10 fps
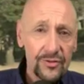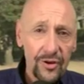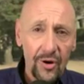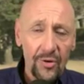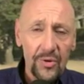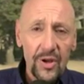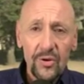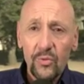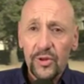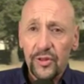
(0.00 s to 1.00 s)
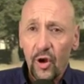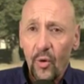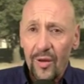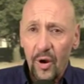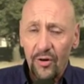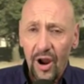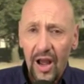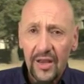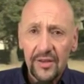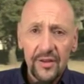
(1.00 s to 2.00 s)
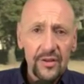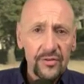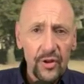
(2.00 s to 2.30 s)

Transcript: So, with no MRI,